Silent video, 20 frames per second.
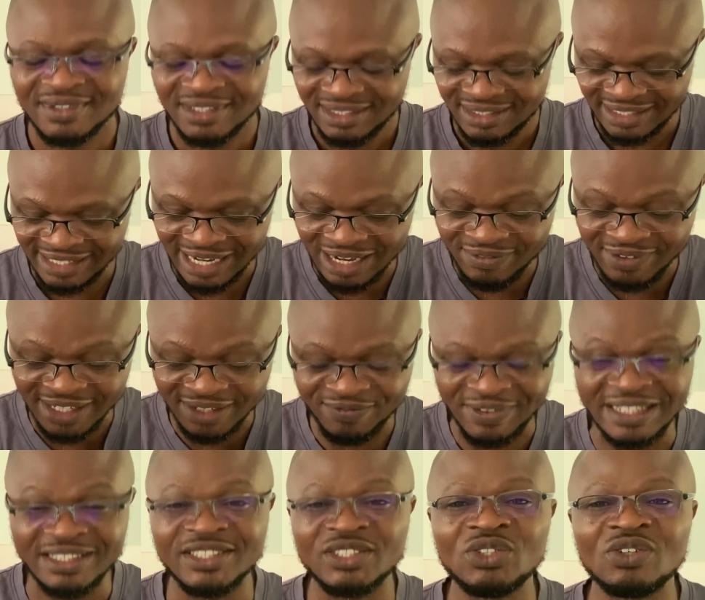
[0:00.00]
They have
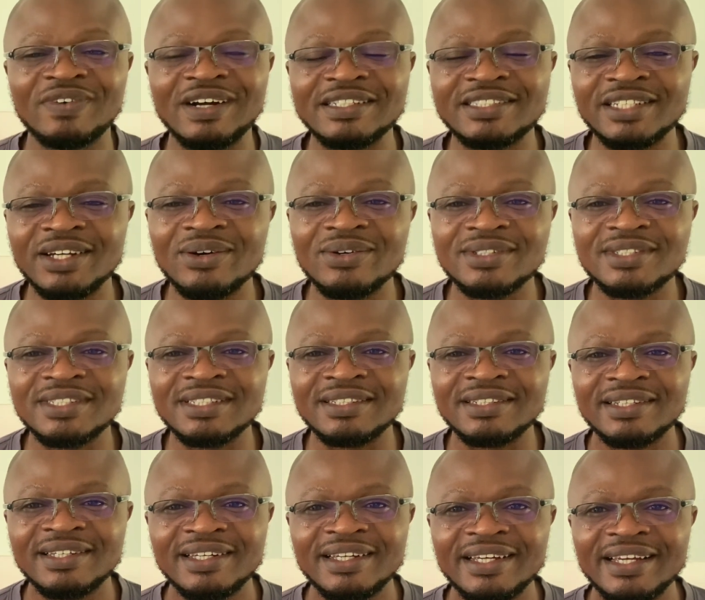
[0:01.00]
advantage over Chelsea.
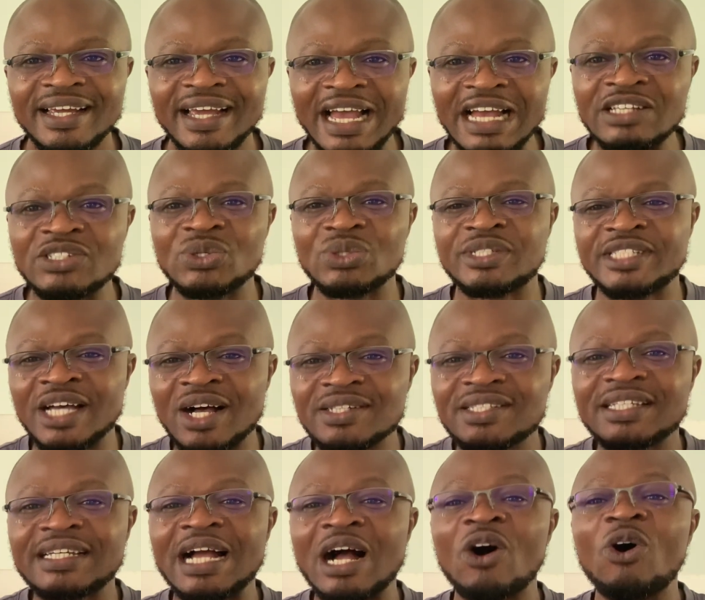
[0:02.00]
And so
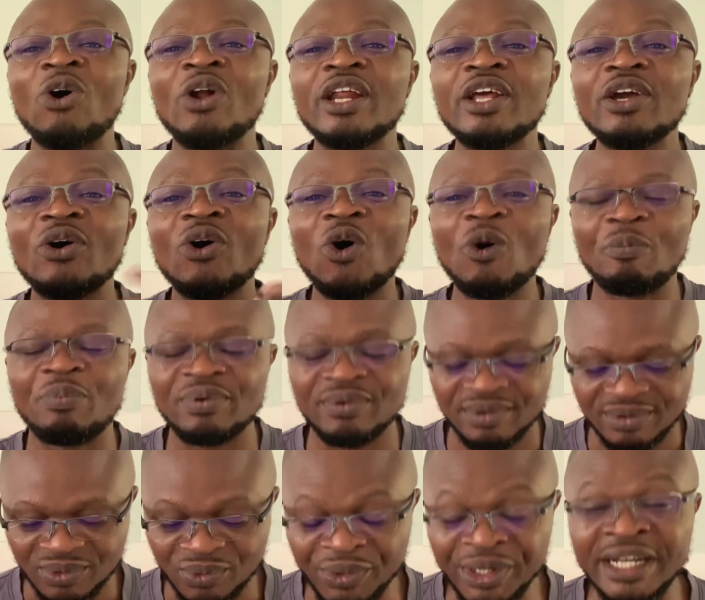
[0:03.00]
Chelsea can only hope,
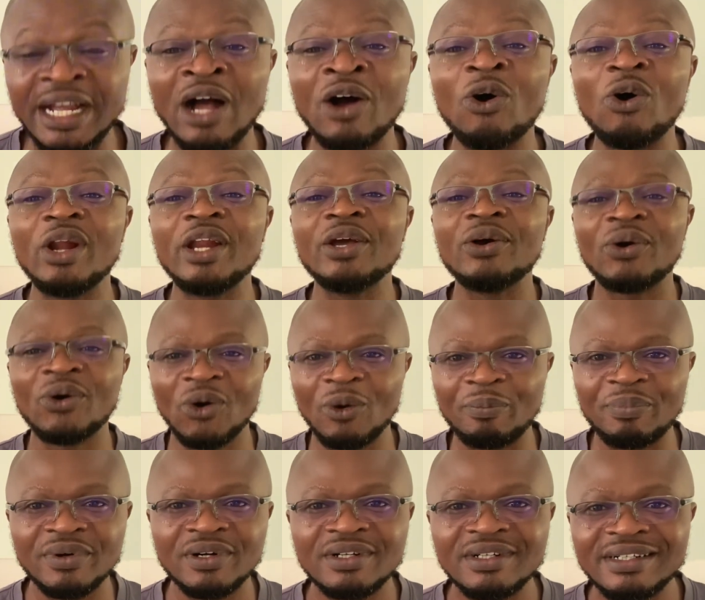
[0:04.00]
we can only
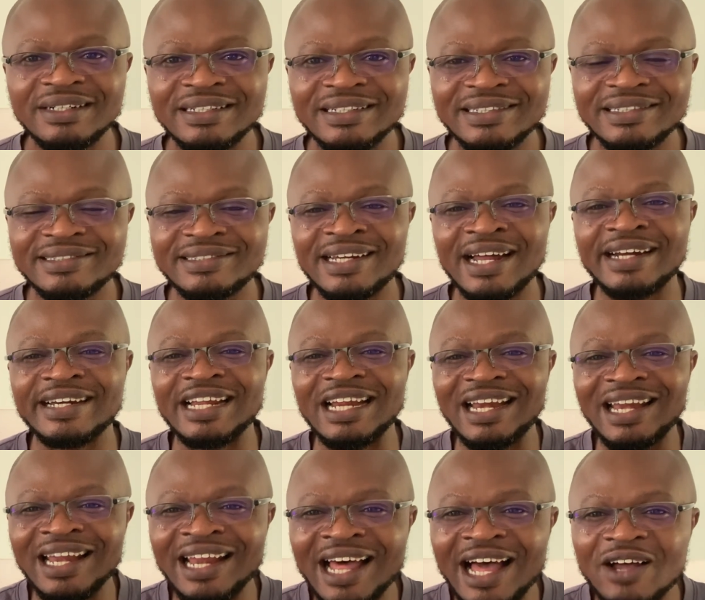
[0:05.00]
hope that the
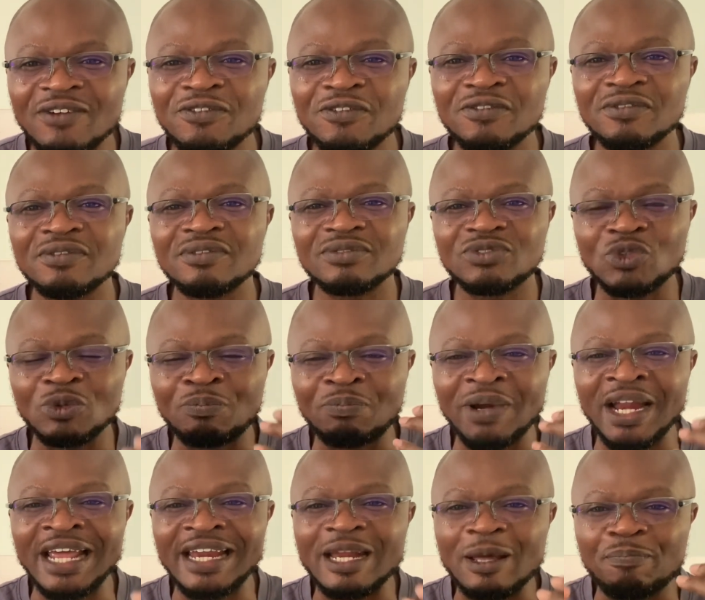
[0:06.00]
love to
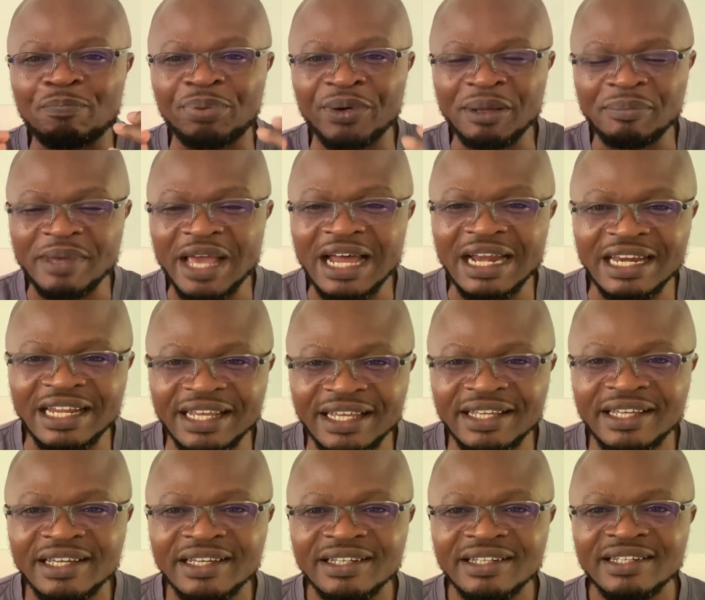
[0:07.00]
play in the Premier
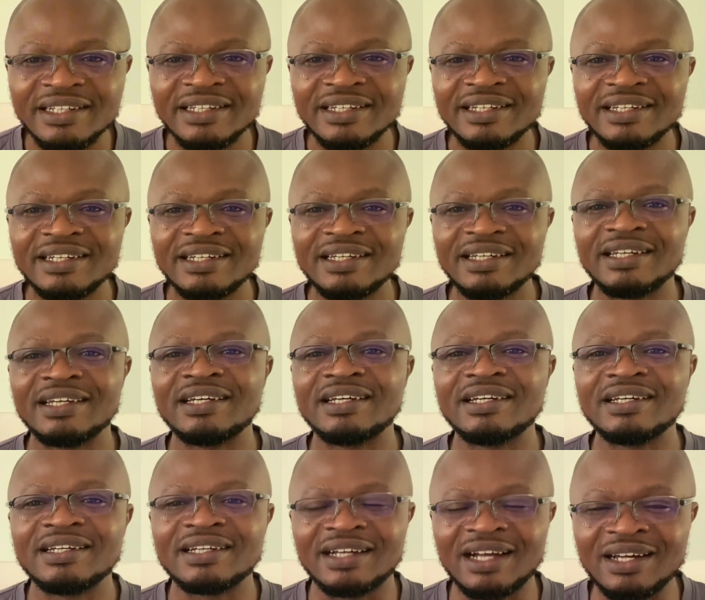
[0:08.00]
League
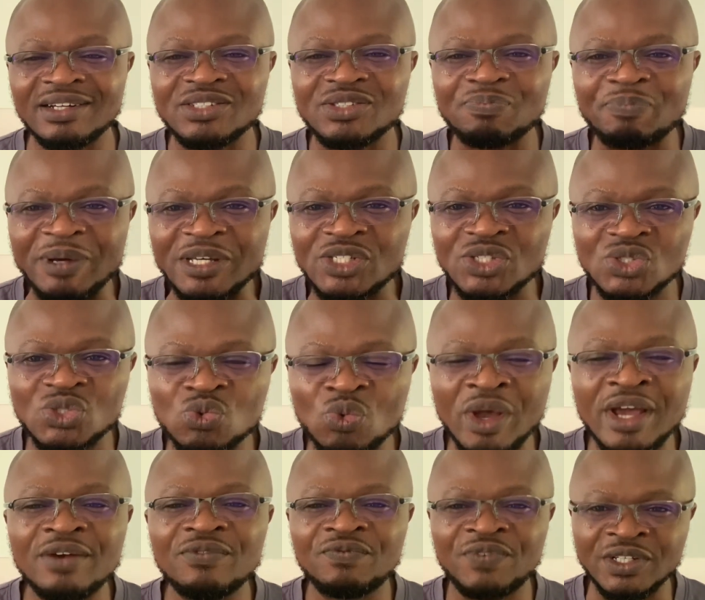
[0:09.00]
can
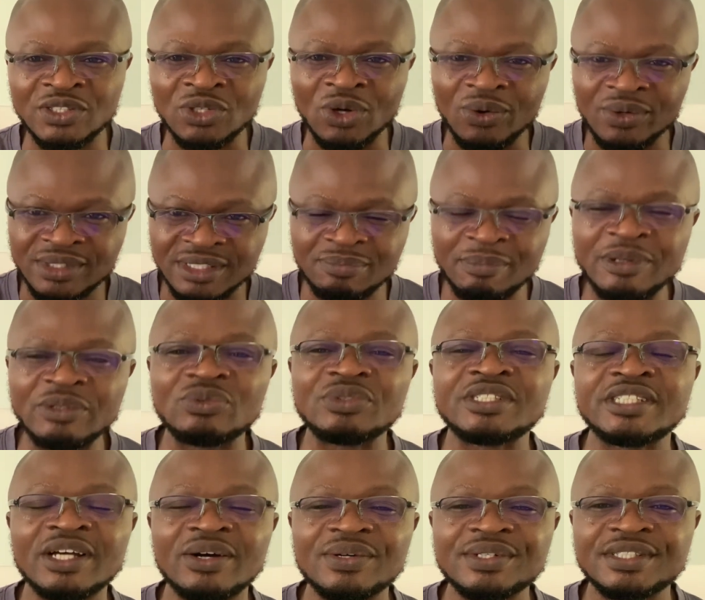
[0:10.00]
persuade Victor Osimehn to
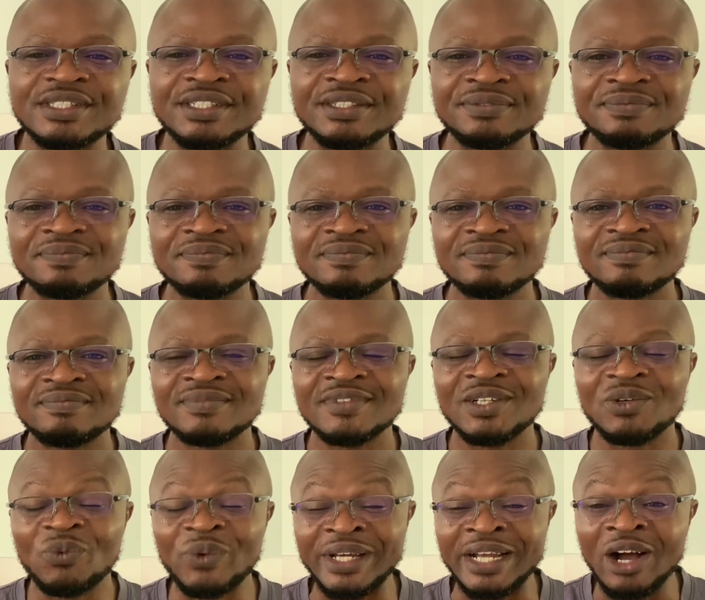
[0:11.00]
Chelsea.
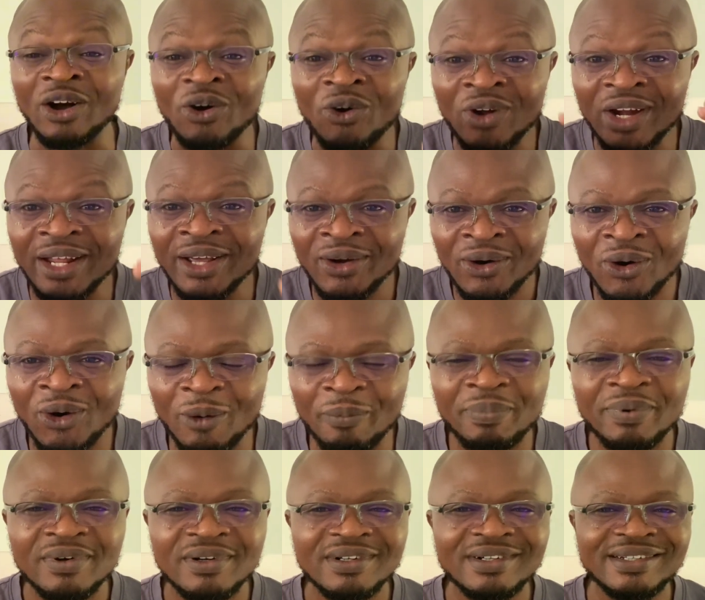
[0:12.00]
We can only
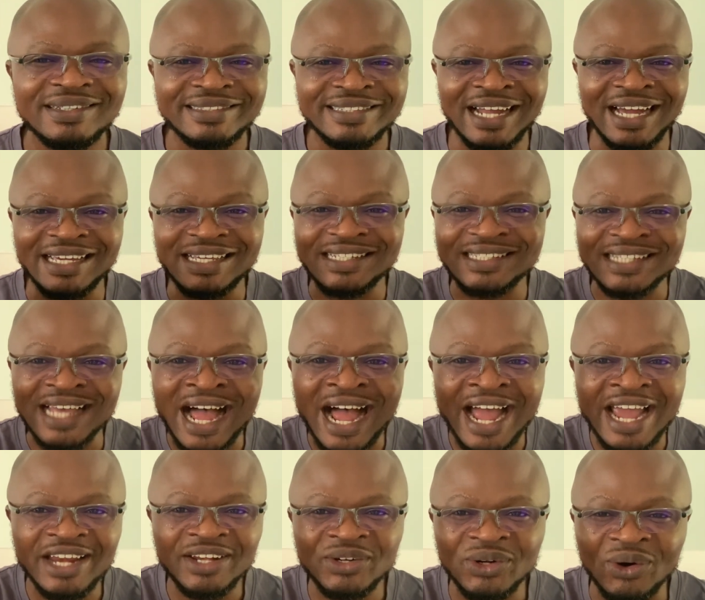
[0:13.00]
hope that his
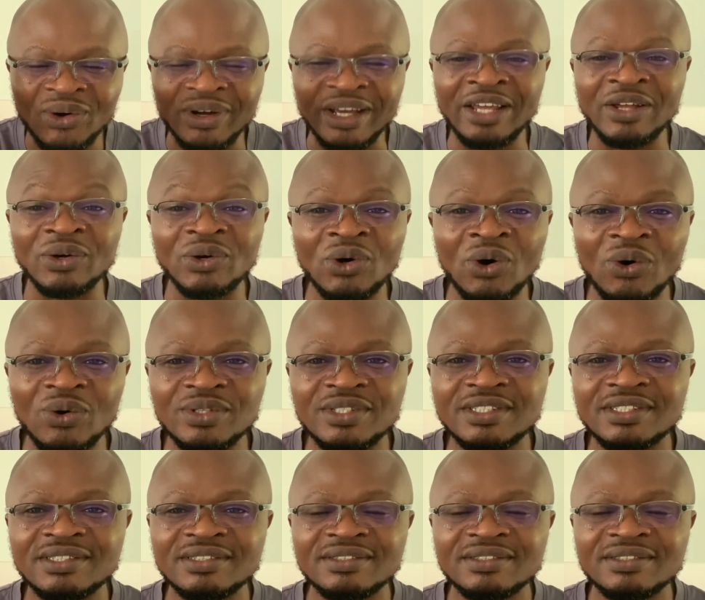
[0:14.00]
idol, in quotes,